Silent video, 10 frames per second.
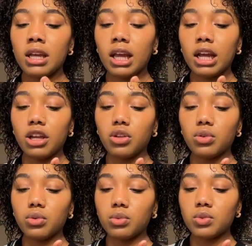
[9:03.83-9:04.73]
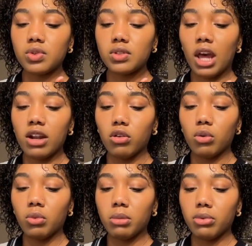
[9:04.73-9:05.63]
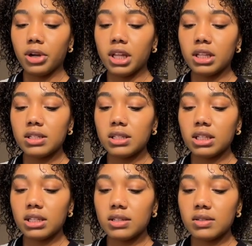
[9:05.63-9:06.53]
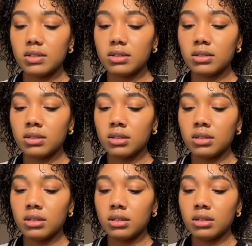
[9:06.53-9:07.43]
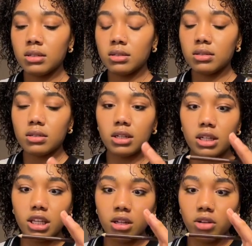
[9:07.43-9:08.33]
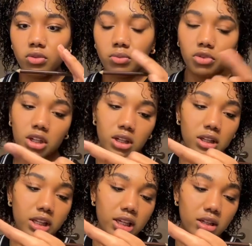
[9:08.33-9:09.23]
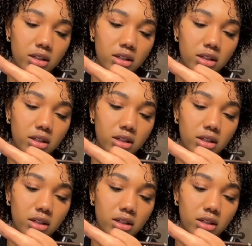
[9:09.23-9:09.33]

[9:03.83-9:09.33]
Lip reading: and I don't know what brand this is. I can't even read it. Like,